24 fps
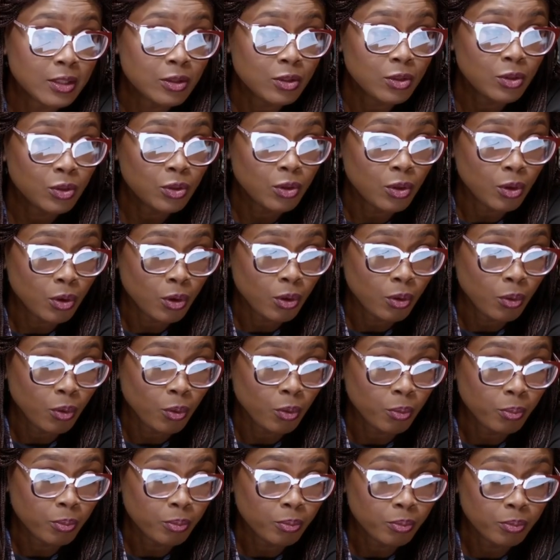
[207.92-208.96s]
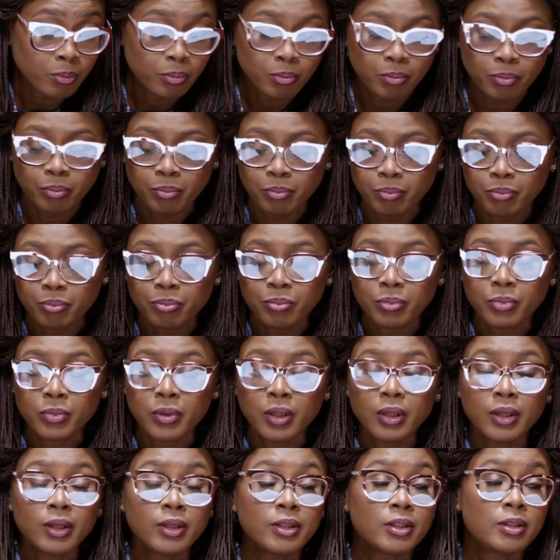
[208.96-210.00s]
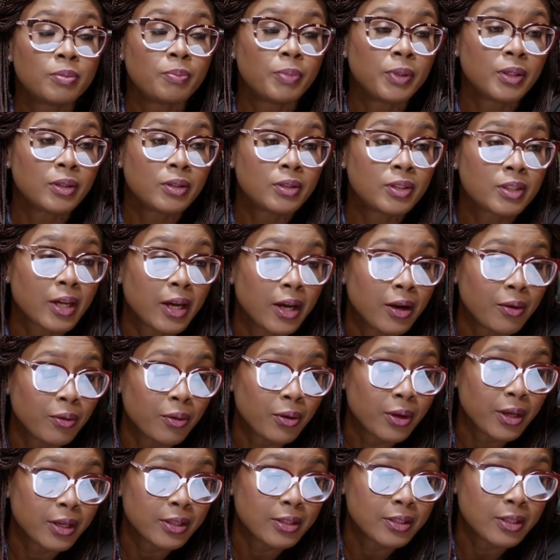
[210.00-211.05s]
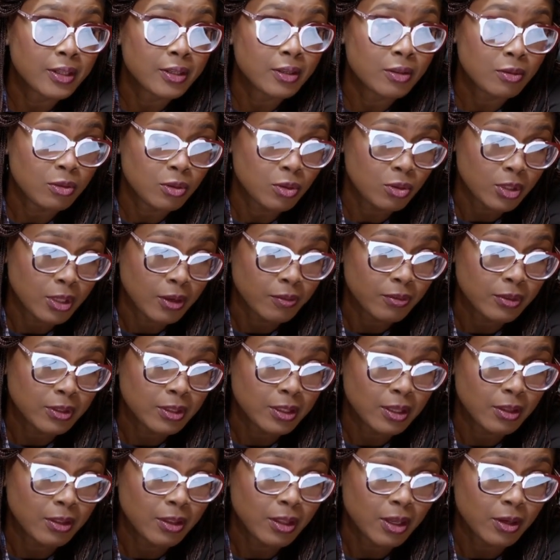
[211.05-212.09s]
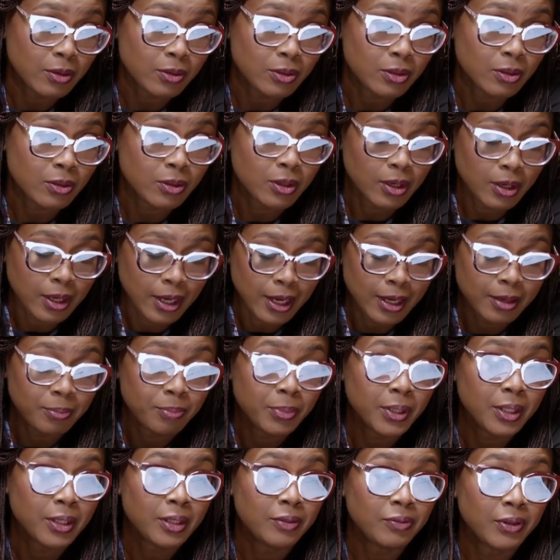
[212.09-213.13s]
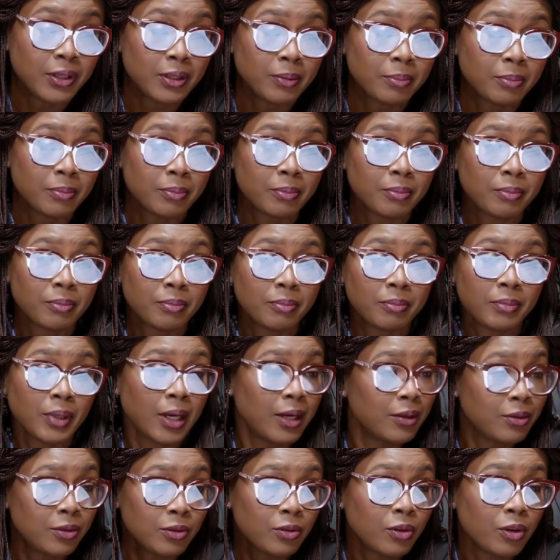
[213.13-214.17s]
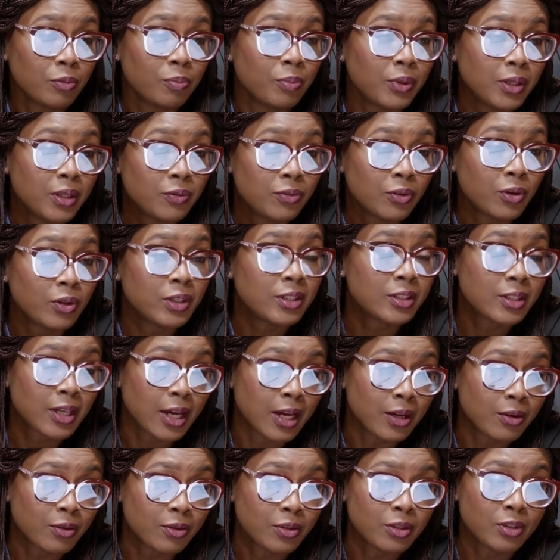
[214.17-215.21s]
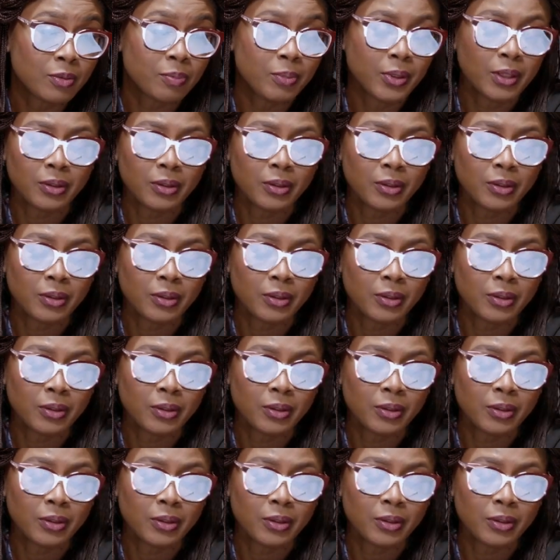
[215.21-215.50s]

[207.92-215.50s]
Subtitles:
to your home, his bill skyrocketed to 17,000. I believe him. I do not believe you. It cannot be.